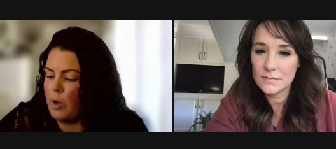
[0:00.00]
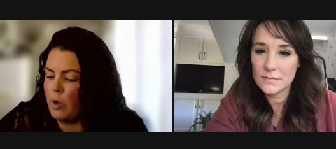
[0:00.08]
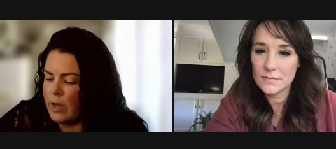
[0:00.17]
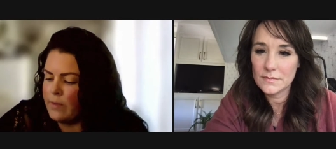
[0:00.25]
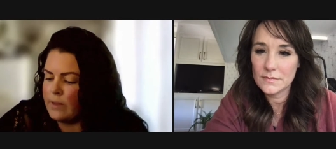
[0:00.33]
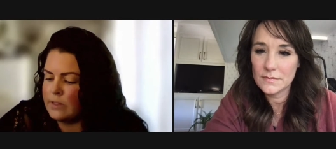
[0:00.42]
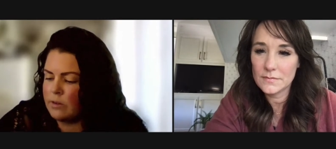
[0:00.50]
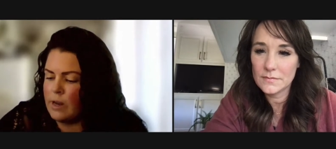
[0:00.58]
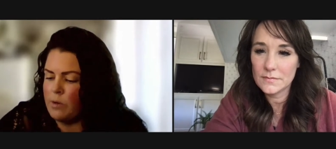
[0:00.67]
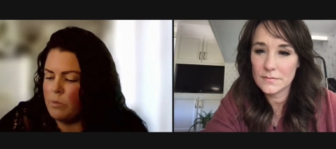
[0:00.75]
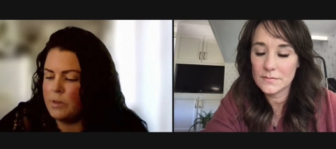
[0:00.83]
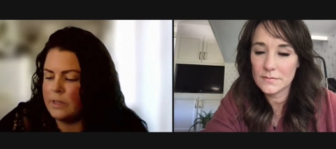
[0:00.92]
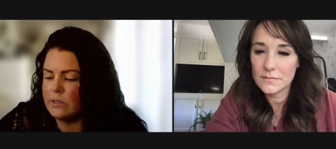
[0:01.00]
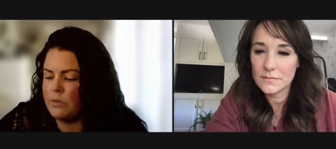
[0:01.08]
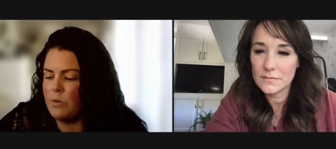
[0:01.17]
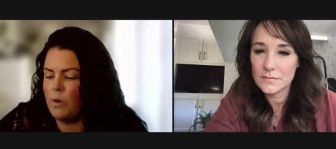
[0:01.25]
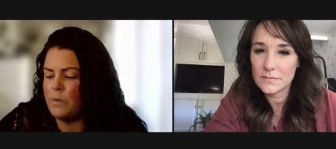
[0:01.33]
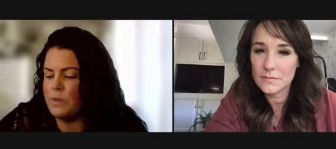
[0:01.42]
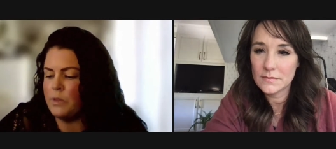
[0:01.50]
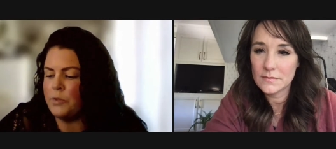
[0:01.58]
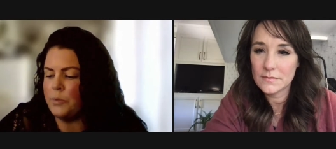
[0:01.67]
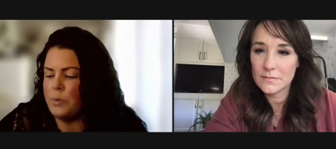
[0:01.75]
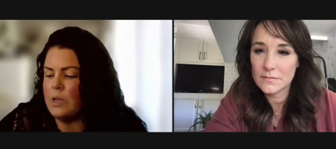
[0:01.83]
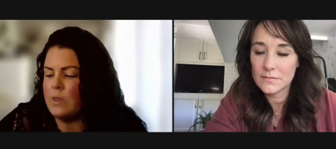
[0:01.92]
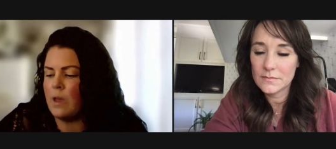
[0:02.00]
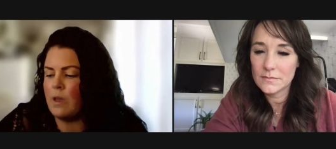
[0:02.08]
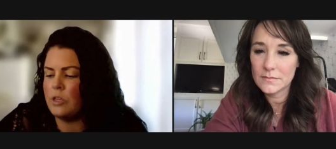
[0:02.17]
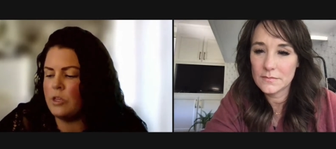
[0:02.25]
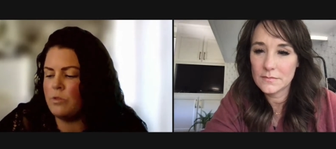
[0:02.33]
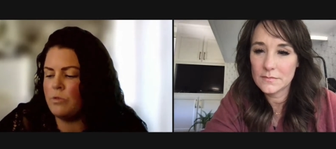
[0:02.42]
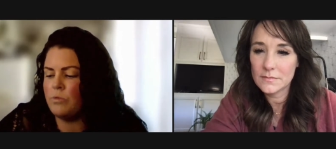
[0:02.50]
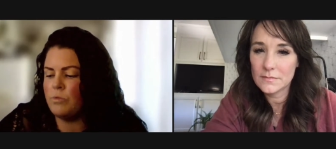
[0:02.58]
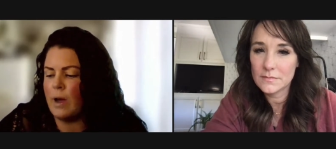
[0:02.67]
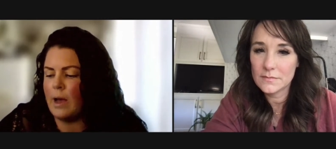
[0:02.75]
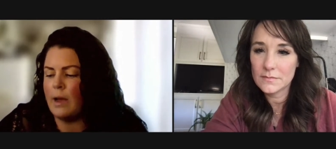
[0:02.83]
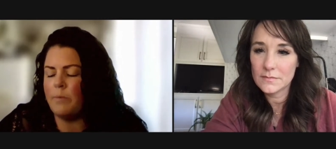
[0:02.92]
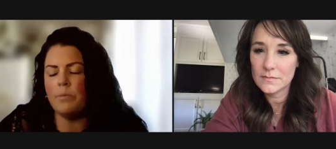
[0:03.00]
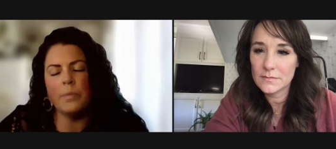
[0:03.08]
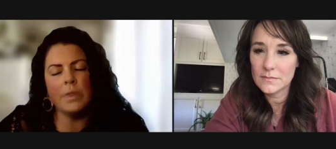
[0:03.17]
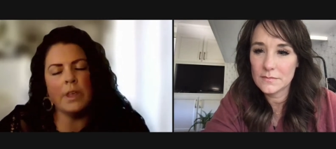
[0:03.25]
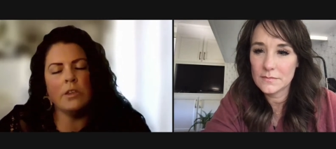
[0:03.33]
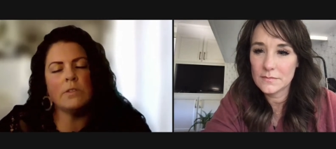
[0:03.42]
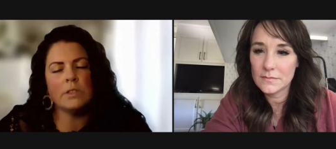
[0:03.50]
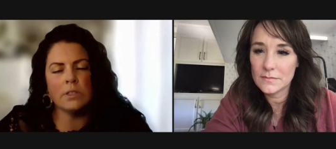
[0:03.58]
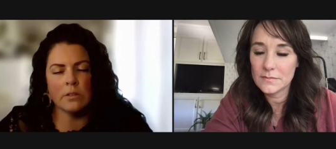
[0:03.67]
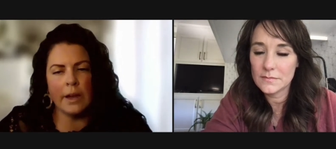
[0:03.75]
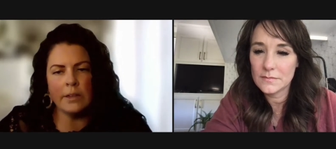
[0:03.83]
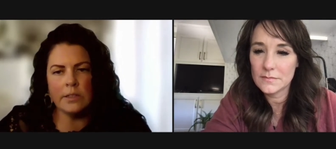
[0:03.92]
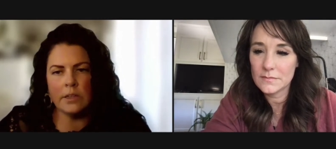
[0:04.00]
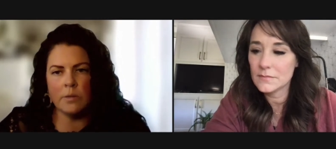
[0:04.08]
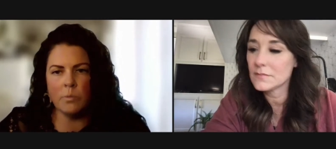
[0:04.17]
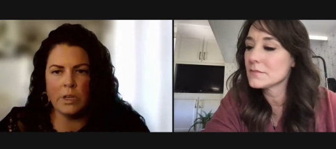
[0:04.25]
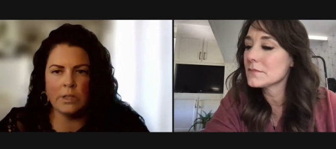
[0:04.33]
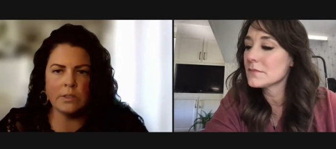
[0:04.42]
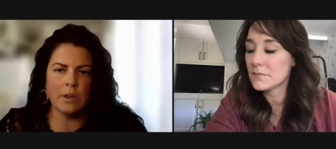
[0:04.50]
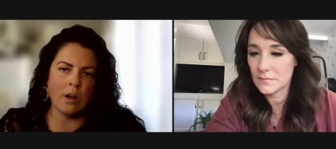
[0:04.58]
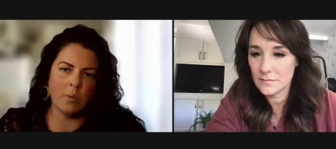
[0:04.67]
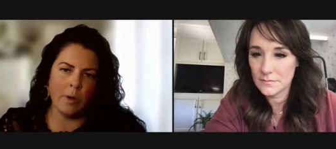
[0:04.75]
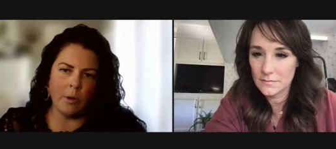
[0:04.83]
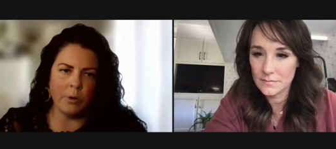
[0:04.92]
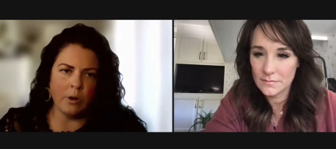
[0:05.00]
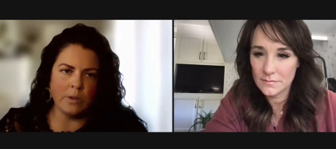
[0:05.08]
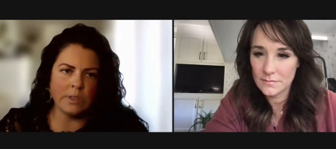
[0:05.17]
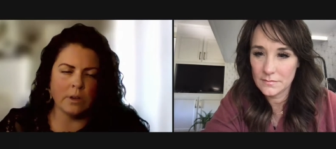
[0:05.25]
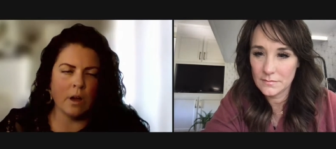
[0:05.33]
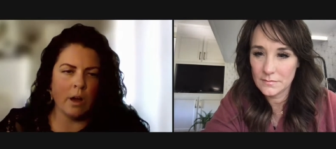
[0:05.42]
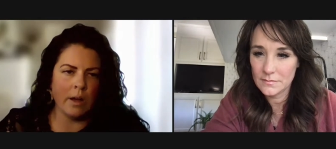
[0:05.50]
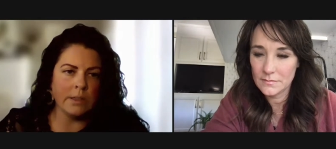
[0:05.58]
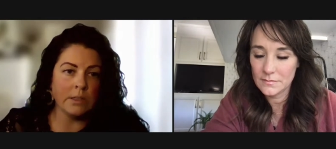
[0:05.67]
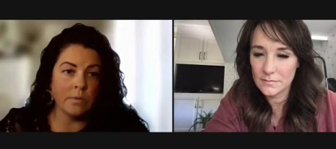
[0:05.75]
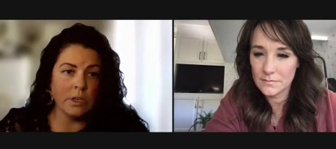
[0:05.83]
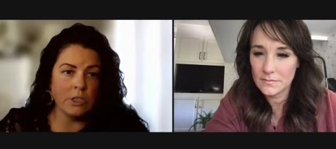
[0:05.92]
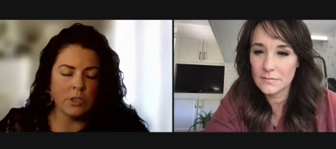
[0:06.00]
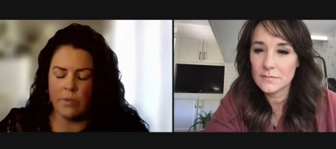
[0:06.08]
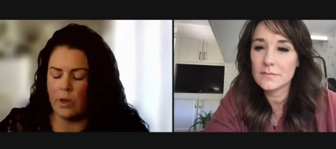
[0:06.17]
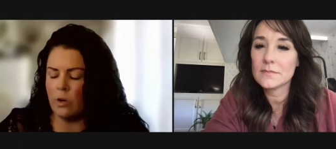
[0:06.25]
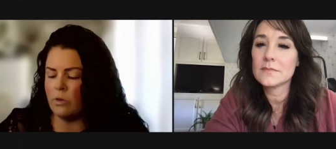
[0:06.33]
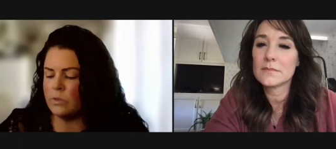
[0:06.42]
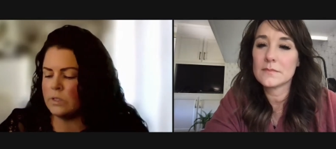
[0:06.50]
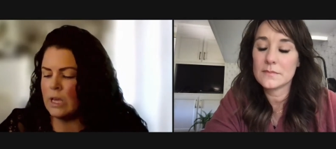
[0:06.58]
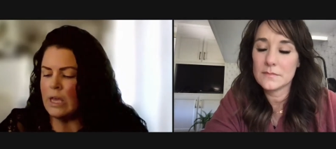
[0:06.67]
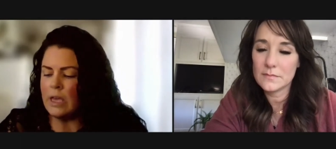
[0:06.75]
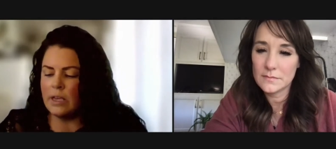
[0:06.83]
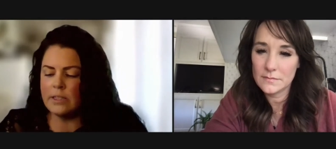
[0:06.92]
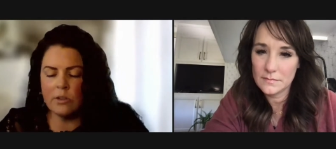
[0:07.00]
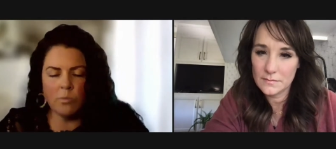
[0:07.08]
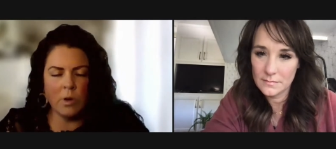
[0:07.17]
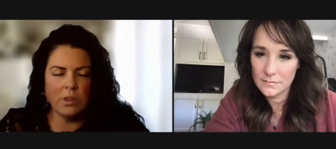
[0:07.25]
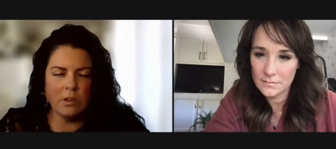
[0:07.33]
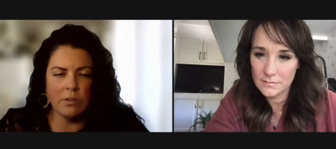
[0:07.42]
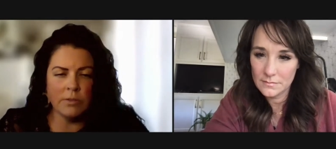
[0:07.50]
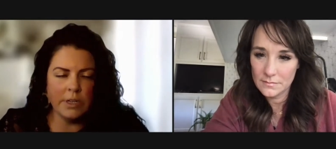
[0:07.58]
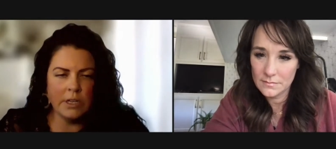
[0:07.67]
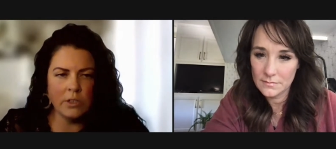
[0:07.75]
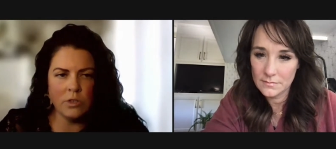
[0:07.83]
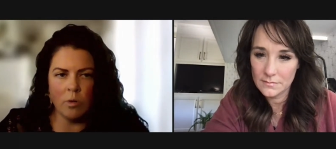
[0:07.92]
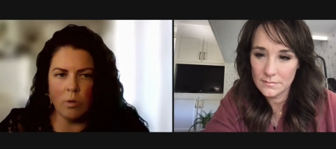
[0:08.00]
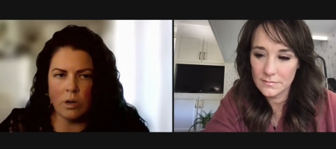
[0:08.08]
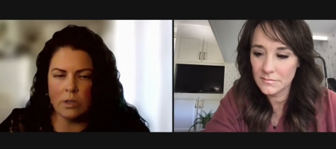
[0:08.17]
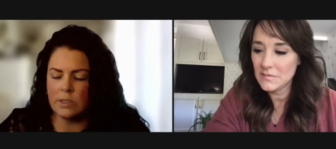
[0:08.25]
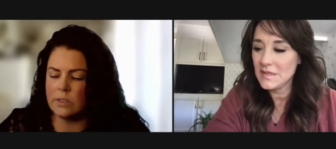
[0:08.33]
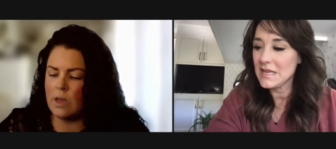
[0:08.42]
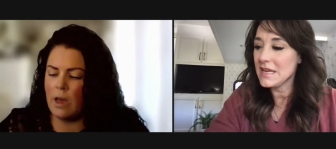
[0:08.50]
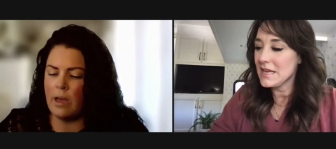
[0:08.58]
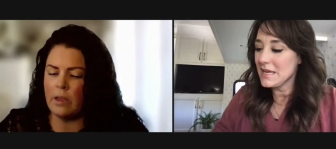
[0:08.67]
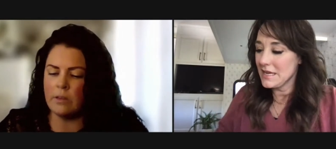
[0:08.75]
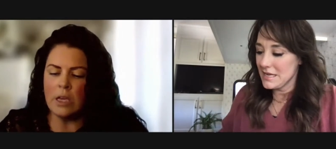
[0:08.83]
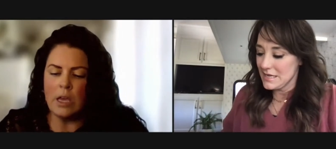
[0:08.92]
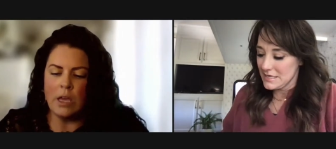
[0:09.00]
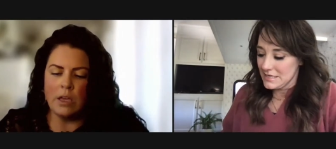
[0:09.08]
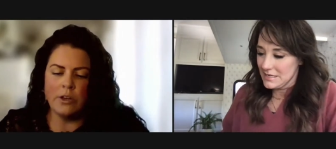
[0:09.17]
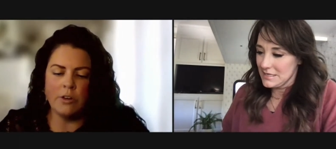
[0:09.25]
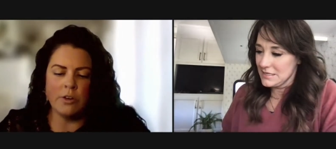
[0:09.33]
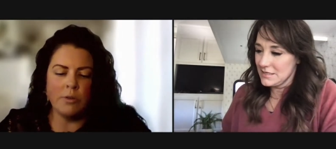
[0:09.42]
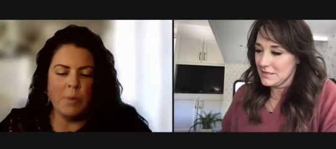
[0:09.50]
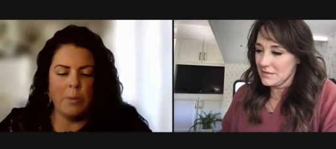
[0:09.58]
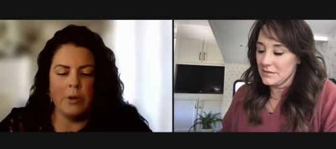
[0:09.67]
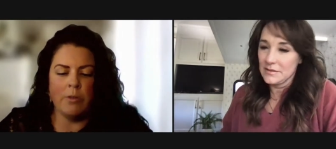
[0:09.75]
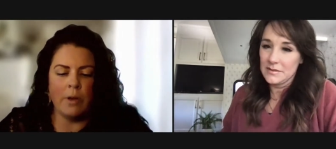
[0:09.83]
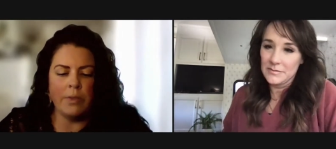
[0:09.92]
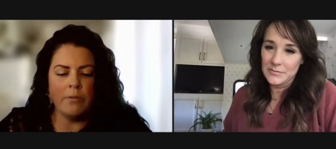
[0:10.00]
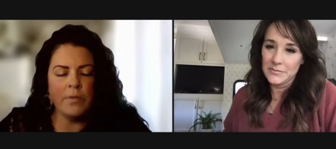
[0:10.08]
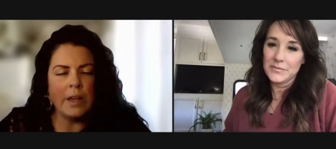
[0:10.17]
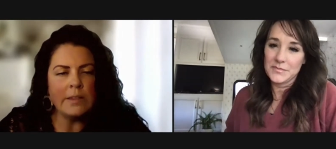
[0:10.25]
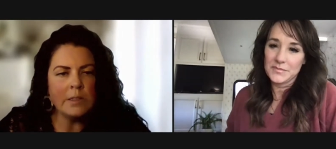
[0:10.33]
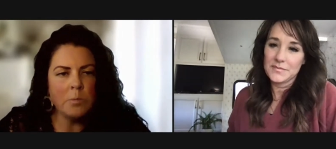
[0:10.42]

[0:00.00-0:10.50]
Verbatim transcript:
Speaker 1: Um, okay, that's great. Well, let's go over the three that you um, that you selected, and we can talk about pros and cons of each of those. Is there one that you're leaning towards that you know maybe you're on the